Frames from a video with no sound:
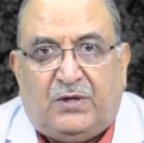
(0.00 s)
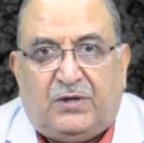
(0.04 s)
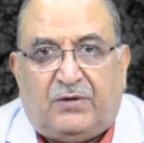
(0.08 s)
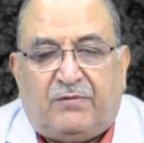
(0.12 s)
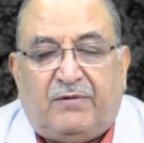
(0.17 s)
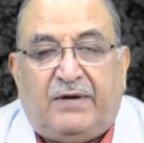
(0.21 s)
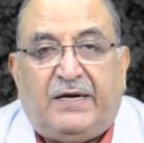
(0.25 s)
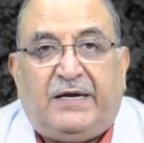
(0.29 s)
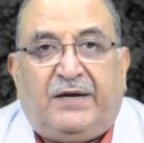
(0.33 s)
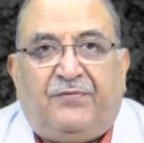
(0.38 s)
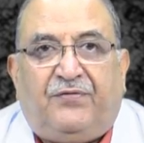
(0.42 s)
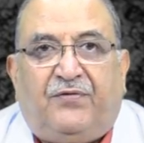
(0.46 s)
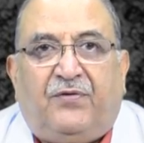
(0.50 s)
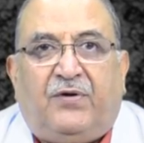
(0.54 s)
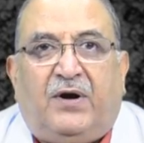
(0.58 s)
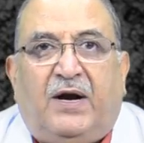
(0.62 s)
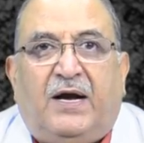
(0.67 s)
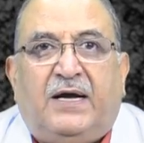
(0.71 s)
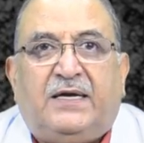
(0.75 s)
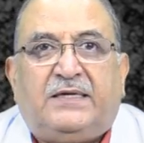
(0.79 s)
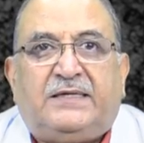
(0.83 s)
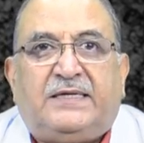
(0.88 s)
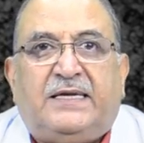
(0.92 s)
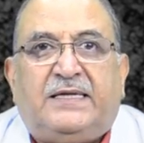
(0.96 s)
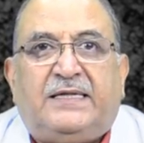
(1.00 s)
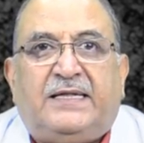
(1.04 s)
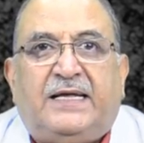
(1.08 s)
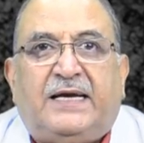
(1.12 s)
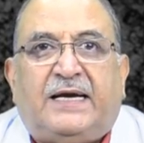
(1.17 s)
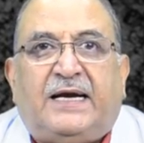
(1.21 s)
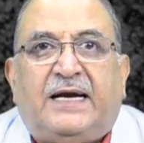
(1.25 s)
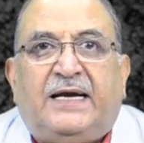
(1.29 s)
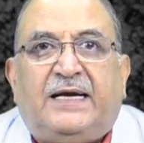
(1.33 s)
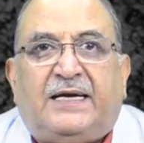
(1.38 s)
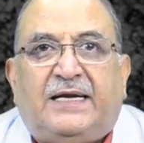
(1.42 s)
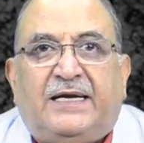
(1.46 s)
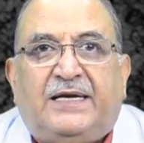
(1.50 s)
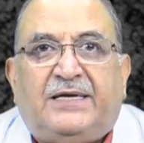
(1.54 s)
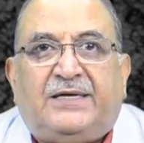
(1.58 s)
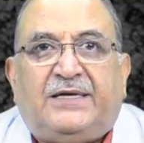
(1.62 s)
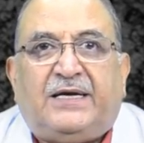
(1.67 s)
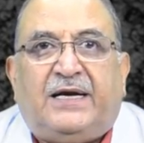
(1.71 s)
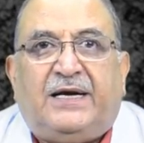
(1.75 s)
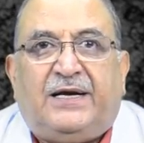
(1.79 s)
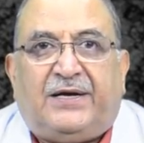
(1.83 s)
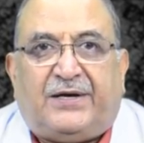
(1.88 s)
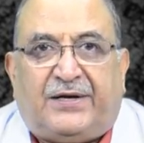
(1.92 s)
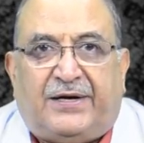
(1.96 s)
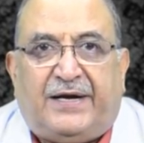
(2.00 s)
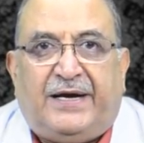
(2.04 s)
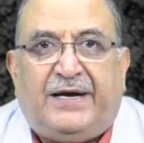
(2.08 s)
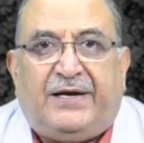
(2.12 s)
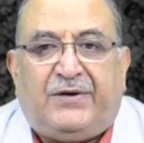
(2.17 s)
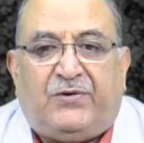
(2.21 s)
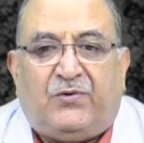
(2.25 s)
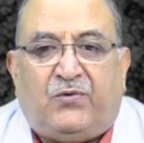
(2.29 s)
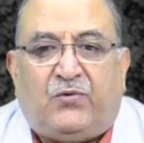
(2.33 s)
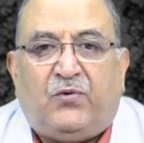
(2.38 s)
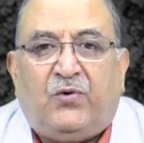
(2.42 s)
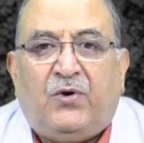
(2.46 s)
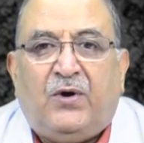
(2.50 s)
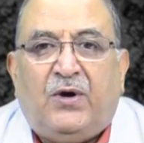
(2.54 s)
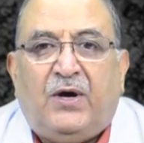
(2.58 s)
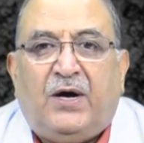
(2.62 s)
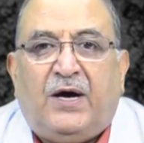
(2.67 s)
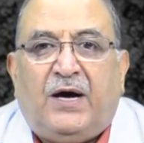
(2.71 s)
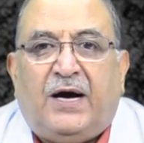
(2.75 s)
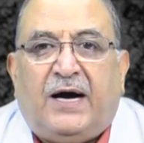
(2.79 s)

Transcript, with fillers: 24 hours and they can teach and train you.